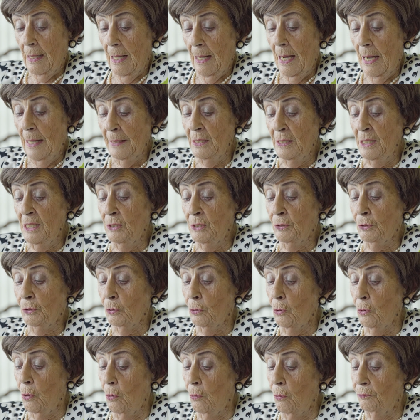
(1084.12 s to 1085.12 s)
I need to
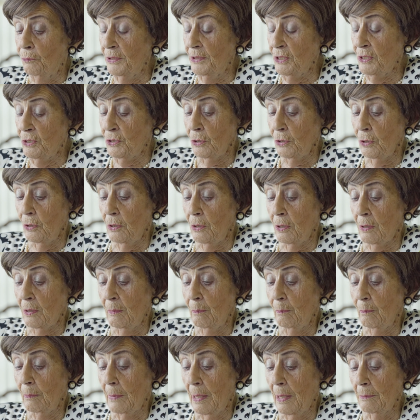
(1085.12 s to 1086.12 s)
go with her,
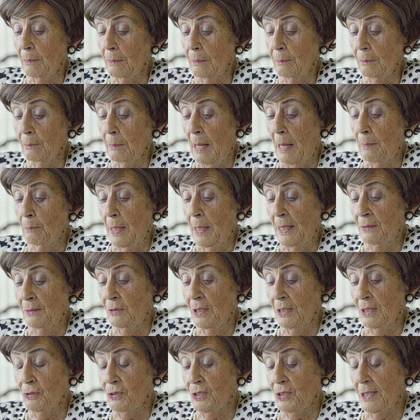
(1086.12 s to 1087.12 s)
my
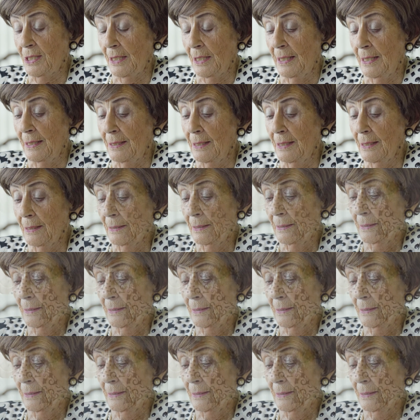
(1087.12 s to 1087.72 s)
mother said,